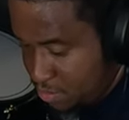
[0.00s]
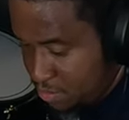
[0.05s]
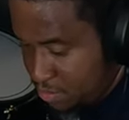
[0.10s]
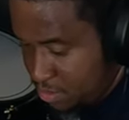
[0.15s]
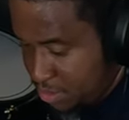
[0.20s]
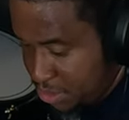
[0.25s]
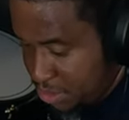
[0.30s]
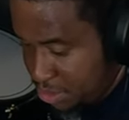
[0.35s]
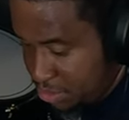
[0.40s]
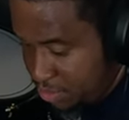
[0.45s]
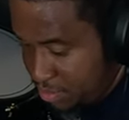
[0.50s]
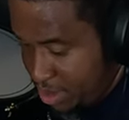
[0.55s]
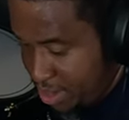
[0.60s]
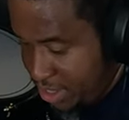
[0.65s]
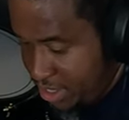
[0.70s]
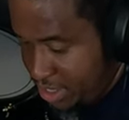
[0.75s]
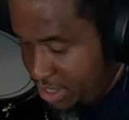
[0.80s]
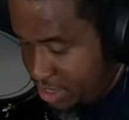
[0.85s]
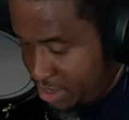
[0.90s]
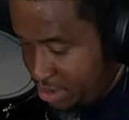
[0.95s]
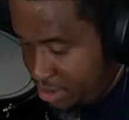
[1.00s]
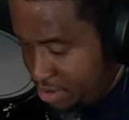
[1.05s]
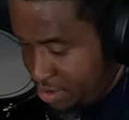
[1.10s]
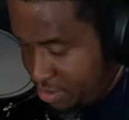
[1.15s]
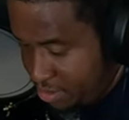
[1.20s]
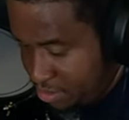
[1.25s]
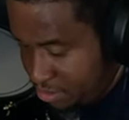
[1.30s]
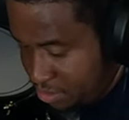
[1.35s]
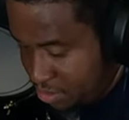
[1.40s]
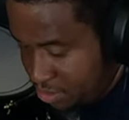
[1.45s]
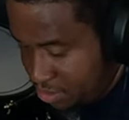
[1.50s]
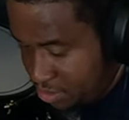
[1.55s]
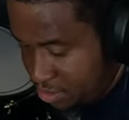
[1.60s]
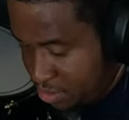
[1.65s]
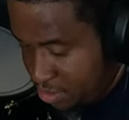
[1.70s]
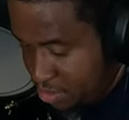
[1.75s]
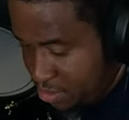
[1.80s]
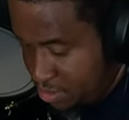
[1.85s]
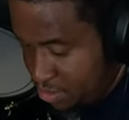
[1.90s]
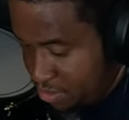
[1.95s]
This one right here.
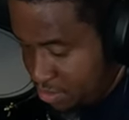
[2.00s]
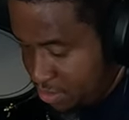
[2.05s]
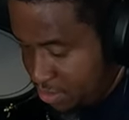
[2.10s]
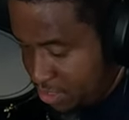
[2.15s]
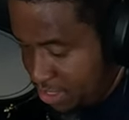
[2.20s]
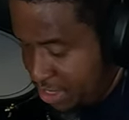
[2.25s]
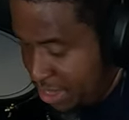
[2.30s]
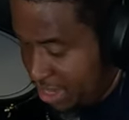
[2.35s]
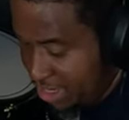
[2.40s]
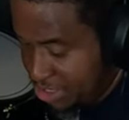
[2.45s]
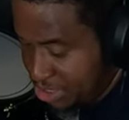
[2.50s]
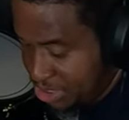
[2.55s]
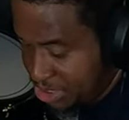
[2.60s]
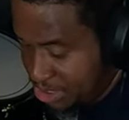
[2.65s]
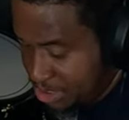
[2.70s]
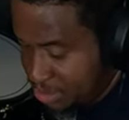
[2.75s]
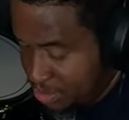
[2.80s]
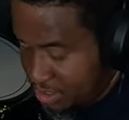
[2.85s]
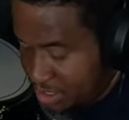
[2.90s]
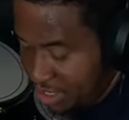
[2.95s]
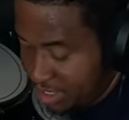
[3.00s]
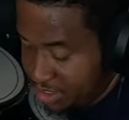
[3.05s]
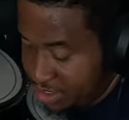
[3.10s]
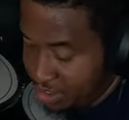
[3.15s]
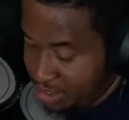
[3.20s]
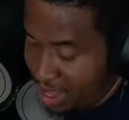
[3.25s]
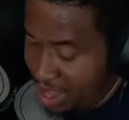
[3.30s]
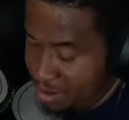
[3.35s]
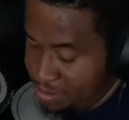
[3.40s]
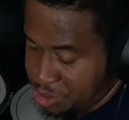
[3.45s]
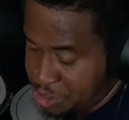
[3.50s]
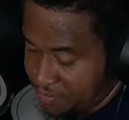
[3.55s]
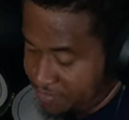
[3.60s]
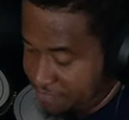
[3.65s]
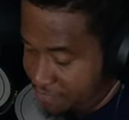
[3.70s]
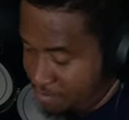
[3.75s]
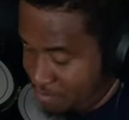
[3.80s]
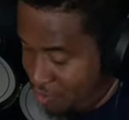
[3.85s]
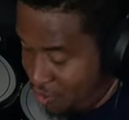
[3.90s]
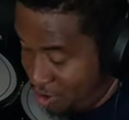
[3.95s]
And I just click the option
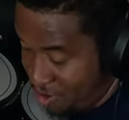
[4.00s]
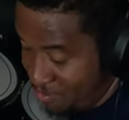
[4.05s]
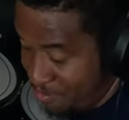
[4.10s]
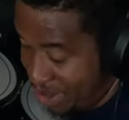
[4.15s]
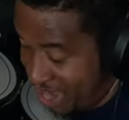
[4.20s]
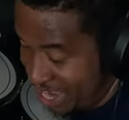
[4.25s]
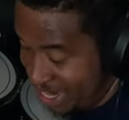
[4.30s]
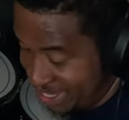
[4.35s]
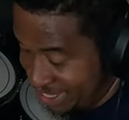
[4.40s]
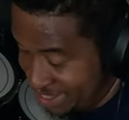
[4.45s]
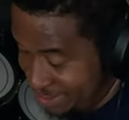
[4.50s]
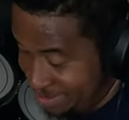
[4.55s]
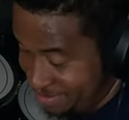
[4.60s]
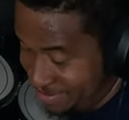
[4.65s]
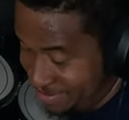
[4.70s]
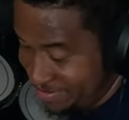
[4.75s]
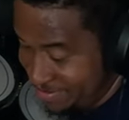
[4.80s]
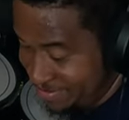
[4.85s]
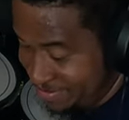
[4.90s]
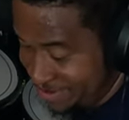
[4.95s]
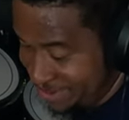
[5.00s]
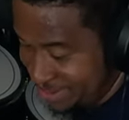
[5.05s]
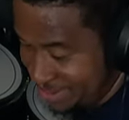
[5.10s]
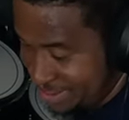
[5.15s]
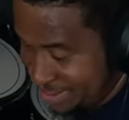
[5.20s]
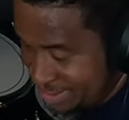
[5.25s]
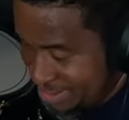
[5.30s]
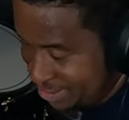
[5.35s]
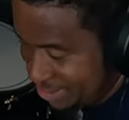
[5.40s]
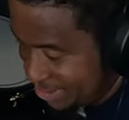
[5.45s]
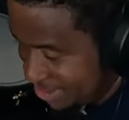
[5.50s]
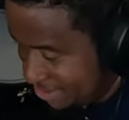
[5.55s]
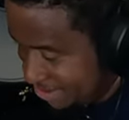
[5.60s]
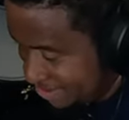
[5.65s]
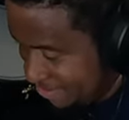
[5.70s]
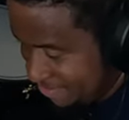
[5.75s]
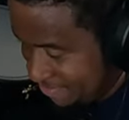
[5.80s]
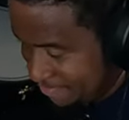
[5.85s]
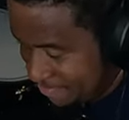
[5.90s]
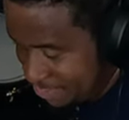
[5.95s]
for more body.
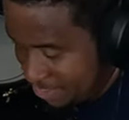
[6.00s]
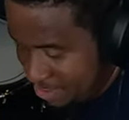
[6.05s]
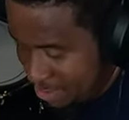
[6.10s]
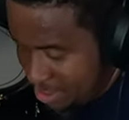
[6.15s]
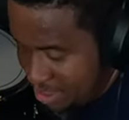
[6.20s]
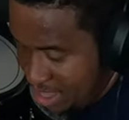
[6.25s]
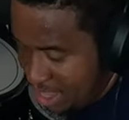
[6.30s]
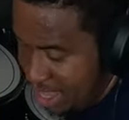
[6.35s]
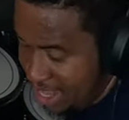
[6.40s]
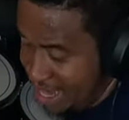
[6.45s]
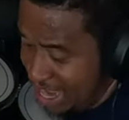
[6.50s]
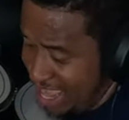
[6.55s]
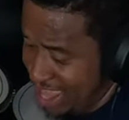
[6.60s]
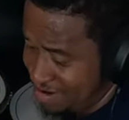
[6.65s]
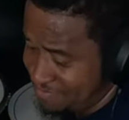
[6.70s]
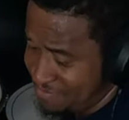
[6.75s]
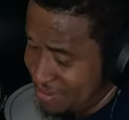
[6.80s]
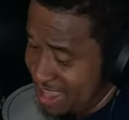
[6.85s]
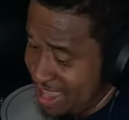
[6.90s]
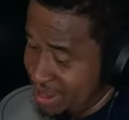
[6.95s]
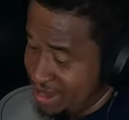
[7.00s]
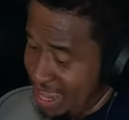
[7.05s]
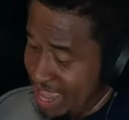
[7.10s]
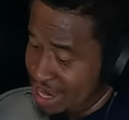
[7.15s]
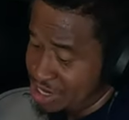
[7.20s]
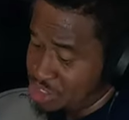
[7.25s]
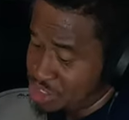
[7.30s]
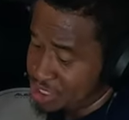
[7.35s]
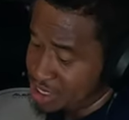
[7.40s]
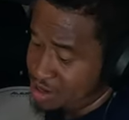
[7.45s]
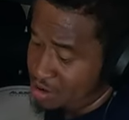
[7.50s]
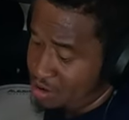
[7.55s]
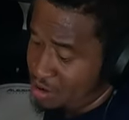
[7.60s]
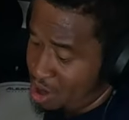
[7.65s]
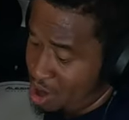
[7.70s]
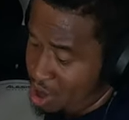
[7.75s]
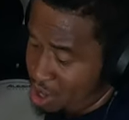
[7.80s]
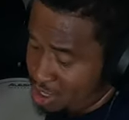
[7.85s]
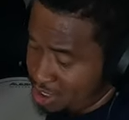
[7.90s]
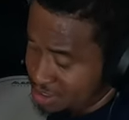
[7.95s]
and I have that actually on
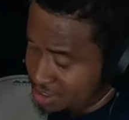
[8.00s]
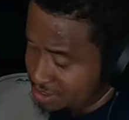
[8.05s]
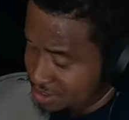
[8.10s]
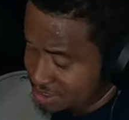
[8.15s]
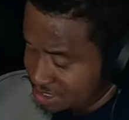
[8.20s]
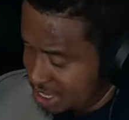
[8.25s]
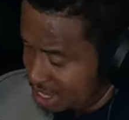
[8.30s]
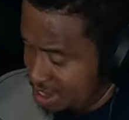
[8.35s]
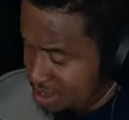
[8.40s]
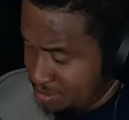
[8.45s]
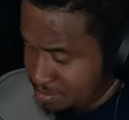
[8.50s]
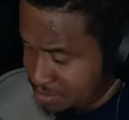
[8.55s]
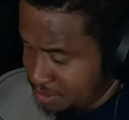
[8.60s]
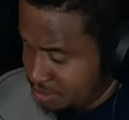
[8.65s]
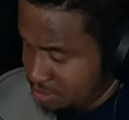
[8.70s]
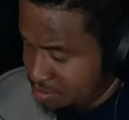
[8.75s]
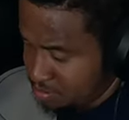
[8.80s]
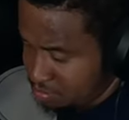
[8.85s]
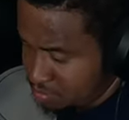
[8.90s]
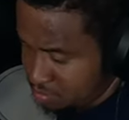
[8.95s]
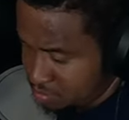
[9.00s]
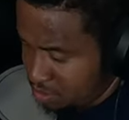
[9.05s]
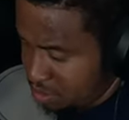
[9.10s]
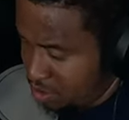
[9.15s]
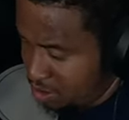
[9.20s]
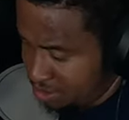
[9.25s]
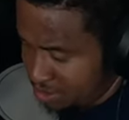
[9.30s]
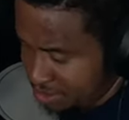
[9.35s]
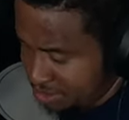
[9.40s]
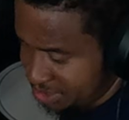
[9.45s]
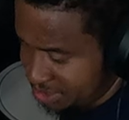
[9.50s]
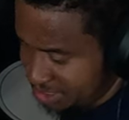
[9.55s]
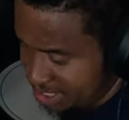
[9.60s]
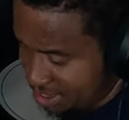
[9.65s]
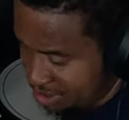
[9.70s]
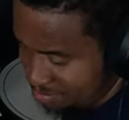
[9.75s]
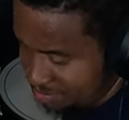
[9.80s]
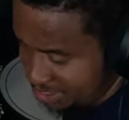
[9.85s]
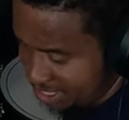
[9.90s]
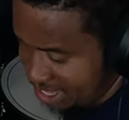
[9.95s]
all of the times. All of the
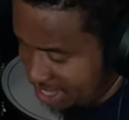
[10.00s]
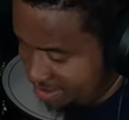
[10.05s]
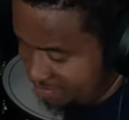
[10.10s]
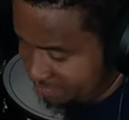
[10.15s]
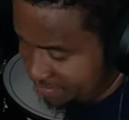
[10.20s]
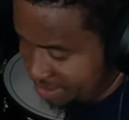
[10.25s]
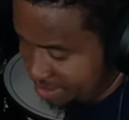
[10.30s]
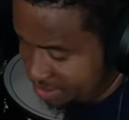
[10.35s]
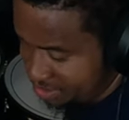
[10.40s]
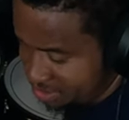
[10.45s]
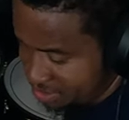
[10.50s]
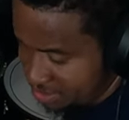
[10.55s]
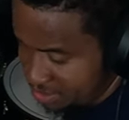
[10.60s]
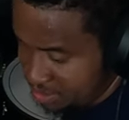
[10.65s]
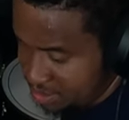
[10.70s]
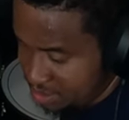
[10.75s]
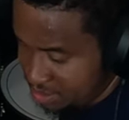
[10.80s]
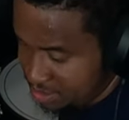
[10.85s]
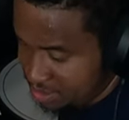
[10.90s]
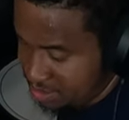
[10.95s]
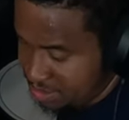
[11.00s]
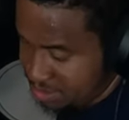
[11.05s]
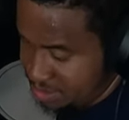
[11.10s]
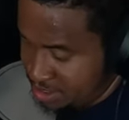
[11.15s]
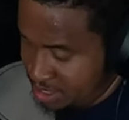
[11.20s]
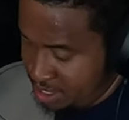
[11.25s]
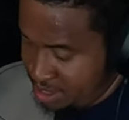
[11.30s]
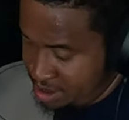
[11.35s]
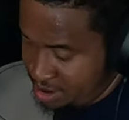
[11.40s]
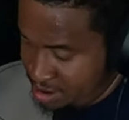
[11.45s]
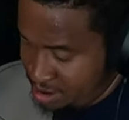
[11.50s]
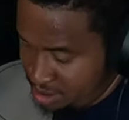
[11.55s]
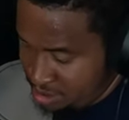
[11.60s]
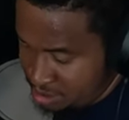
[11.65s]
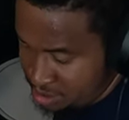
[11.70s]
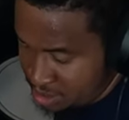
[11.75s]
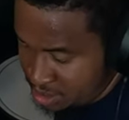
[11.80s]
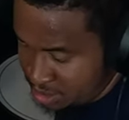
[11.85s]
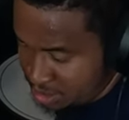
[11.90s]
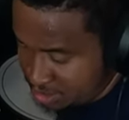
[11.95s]
times I have that. The snare
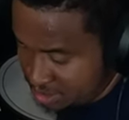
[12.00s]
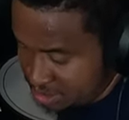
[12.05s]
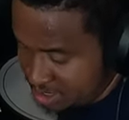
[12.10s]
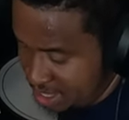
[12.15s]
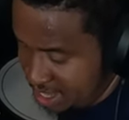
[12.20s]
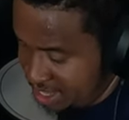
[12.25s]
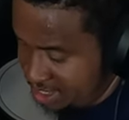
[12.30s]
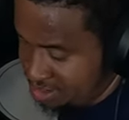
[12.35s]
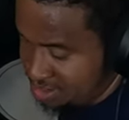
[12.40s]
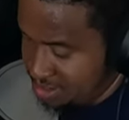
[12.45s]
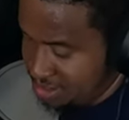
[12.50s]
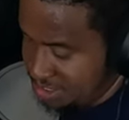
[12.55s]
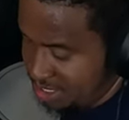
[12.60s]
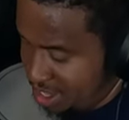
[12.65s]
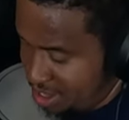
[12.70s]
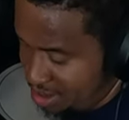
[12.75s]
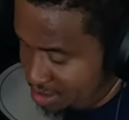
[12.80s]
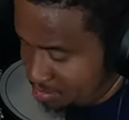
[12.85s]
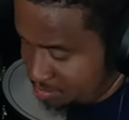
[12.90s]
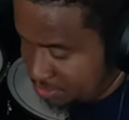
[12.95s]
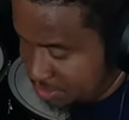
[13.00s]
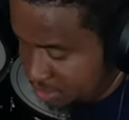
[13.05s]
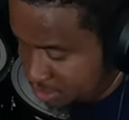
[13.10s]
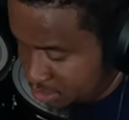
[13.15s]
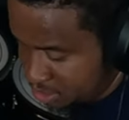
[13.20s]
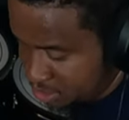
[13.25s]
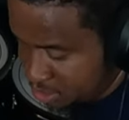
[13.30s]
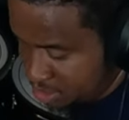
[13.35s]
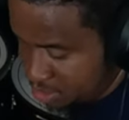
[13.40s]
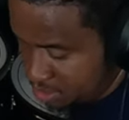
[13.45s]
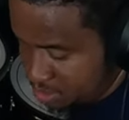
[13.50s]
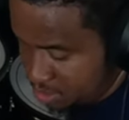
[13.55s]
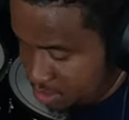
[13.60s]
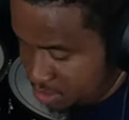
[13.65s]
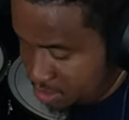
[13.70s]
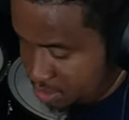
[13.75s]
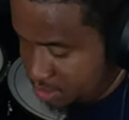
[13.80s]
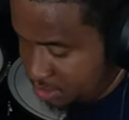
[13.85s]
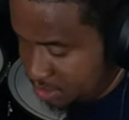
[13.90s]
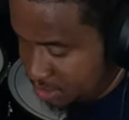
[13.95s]
and the times.
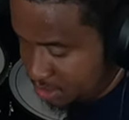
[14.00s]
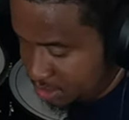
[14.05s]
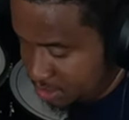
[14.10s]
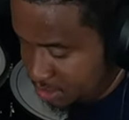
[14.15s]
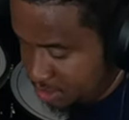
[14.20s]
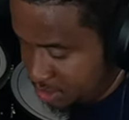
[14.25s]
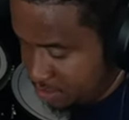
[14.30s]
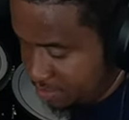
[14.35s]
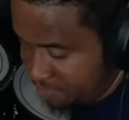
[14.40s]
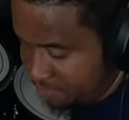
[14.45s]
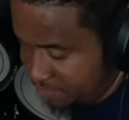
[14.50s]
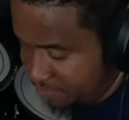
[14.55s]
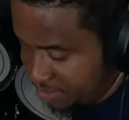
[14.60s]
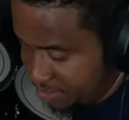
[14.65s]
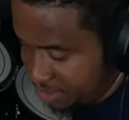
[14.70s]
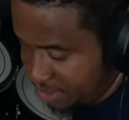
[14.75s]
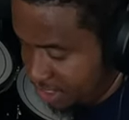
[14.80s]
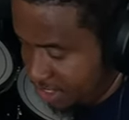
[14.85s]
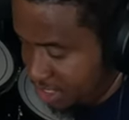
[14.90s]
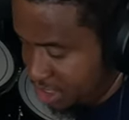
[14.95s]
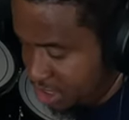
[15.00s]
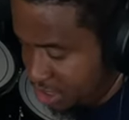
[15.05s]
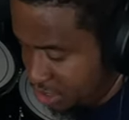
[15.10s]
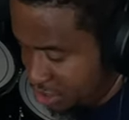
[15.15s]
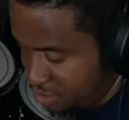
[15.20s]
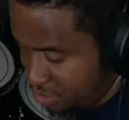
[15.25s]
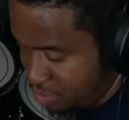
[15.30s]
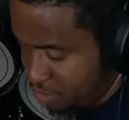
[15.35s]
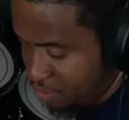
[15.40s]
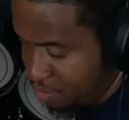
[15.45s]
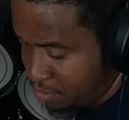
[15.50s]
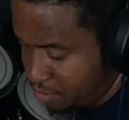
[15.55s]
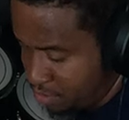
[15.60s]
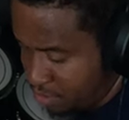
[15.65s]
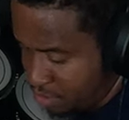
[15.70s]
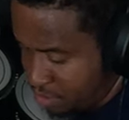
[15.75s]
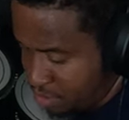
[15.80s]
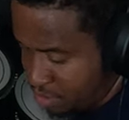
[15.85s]
Let's see here for this EQ.